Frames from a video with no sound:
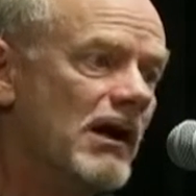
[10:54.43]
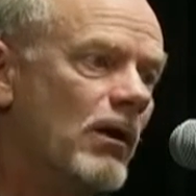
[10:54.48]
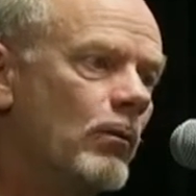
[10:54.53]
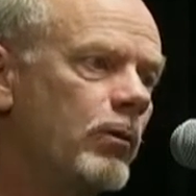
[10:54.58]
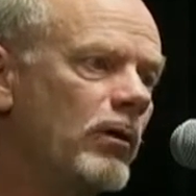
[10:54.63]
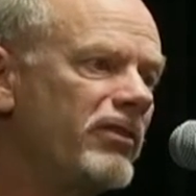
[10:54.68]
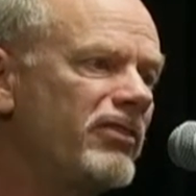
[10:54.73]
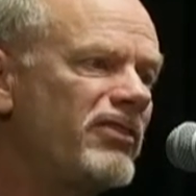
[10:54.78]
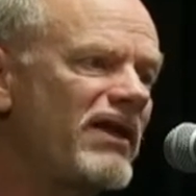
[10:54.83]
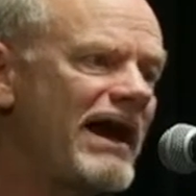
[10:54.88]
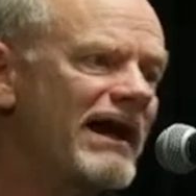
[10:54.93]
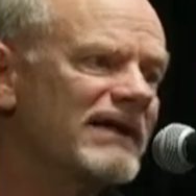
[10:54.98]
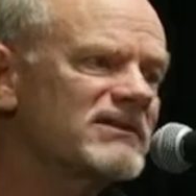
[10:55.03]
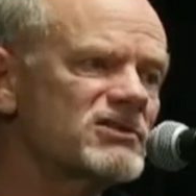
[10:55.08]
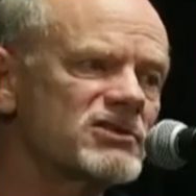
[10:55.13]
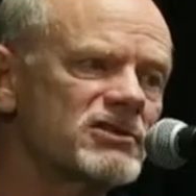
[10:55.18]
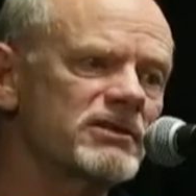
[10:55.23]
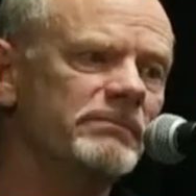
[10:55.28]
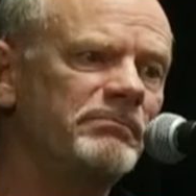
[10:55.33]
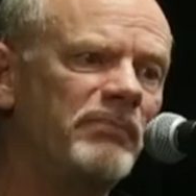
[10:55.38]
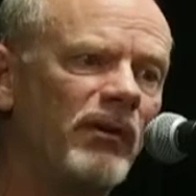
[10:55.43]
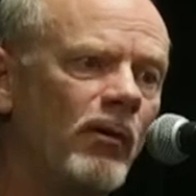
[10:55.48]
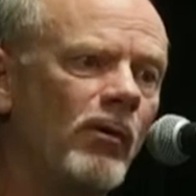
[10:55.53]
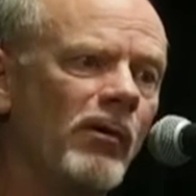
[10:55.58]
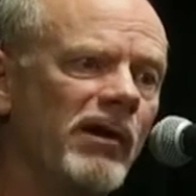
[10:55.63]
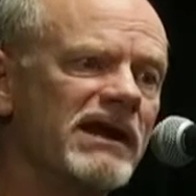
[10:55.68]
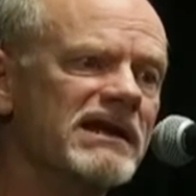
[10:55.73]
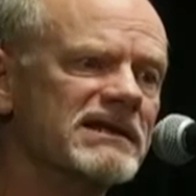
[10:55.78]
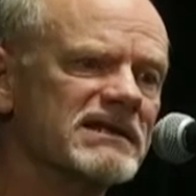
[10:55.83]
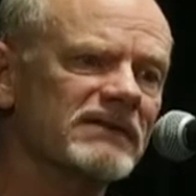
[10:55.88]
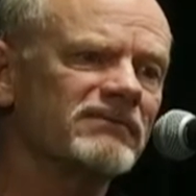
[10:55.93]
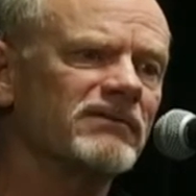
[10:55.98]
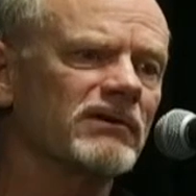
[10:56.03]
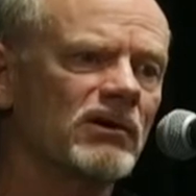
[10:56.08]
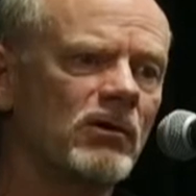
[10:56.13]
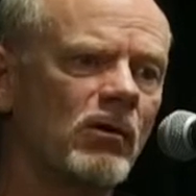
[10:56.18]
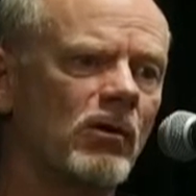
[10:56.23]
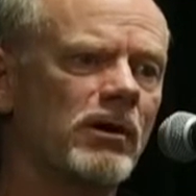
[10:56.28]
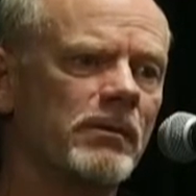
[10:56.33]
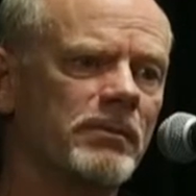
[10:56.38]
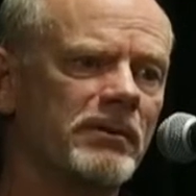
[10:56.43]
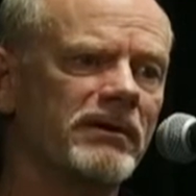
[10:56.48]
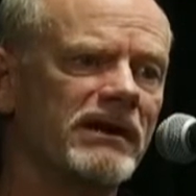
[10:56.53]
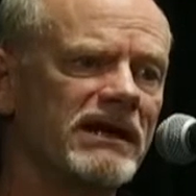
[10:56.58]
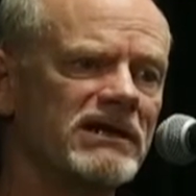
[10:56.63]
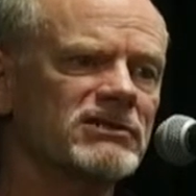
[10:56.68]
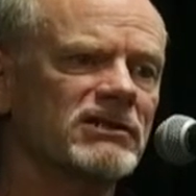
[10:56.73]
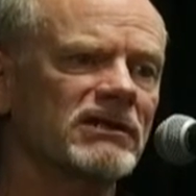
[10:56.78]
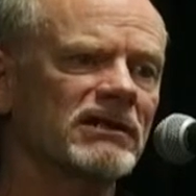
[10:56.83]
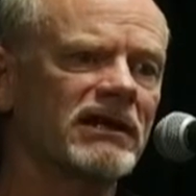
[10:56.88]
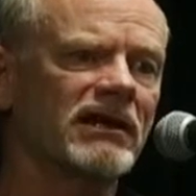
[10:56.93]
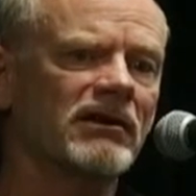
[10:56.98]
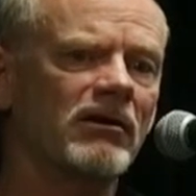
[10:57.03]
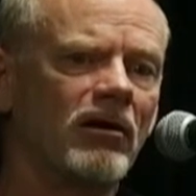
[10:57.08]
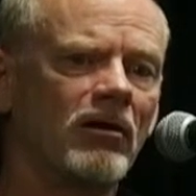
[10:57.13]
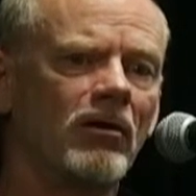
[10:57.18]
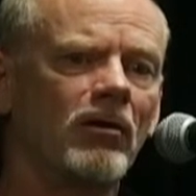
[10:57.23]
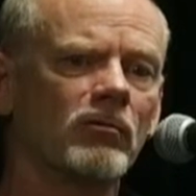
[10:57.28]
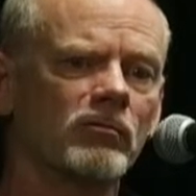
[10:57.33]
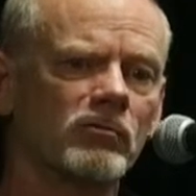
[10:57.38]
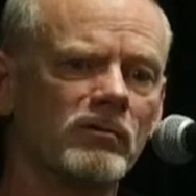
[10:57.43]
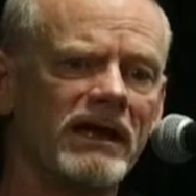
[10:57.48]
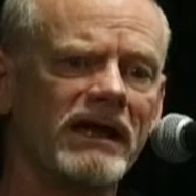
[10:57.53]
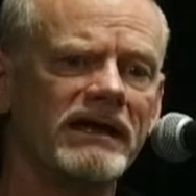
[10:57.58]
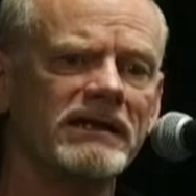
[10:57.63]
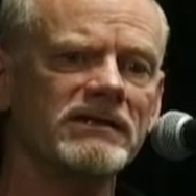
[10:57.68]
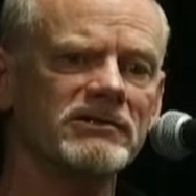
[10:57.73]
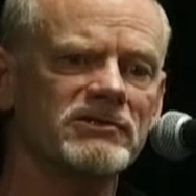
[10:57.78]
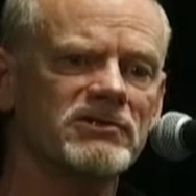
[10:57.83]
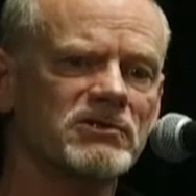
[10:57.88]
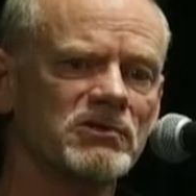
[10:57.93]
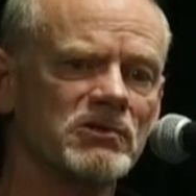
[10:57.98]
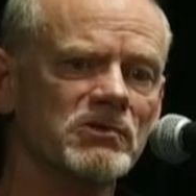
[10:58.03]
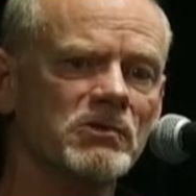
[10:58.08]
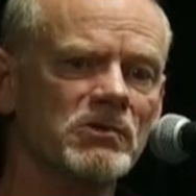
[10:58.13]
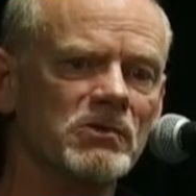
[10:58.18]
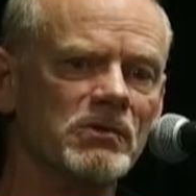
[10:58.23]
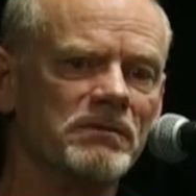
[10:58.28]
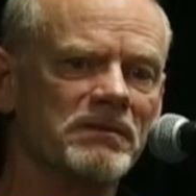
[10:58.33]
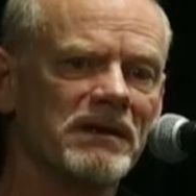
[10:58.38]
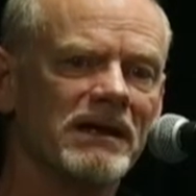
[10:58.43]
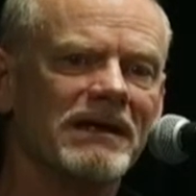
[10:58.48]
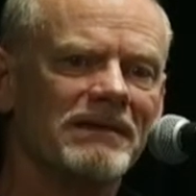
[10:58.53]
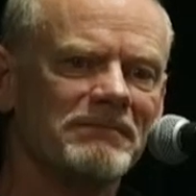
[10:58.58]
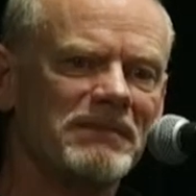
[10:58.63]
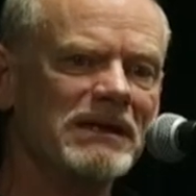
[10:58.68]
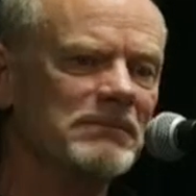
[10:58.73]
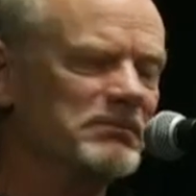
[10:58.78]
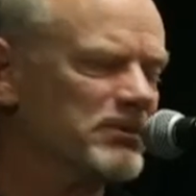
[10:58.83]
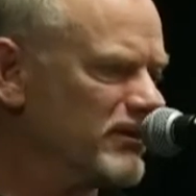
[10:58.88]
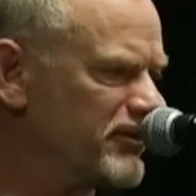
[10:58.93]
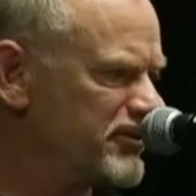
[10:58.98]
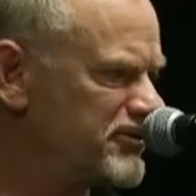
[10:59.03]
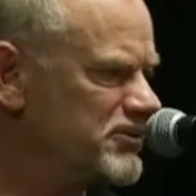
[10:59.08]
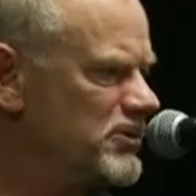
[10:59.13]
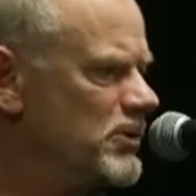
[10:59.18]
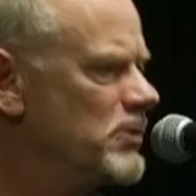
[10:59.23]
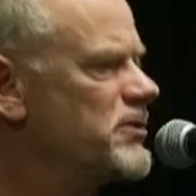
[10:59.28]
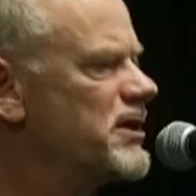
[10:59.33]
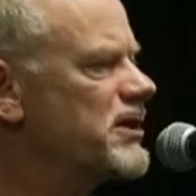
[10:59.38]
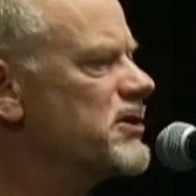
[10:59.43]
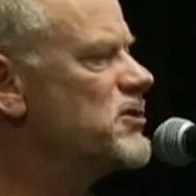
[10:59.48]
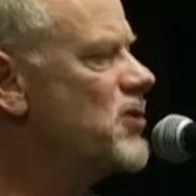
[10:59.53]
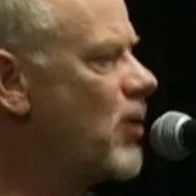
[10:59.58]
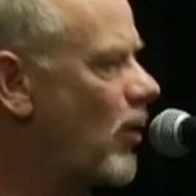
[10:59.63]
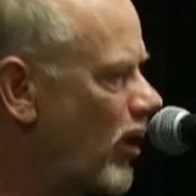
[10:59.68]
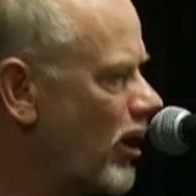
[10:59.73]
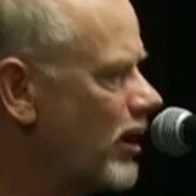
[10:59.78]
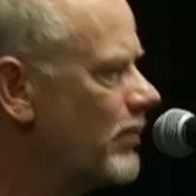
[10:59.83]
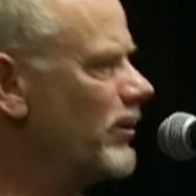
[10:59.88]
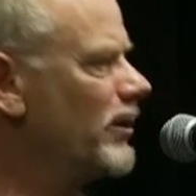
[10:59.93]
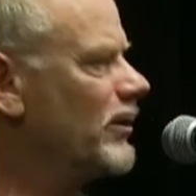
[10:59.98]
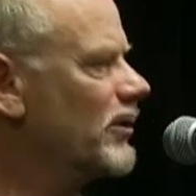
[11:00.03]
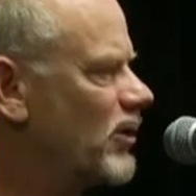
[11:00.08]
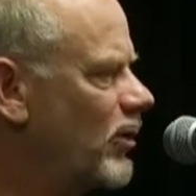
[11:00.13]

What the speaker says: Well, that's the point. If a corporation can already sue people through the normal